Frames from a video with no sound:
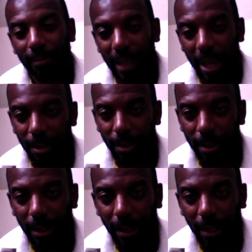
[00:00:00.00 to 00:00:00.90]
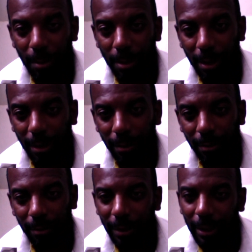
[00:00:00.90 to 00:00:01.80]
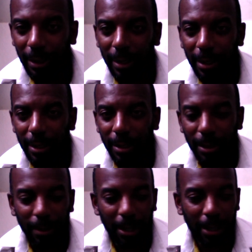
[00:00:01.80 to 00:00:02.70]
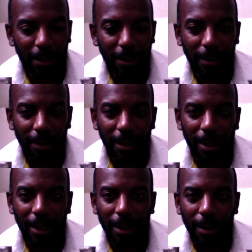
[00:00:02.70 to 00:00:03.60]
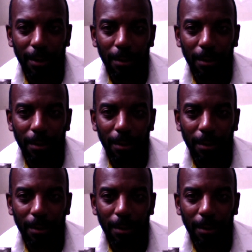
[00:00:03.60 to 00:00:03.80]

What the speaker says: as you can see, I'm still here. Um,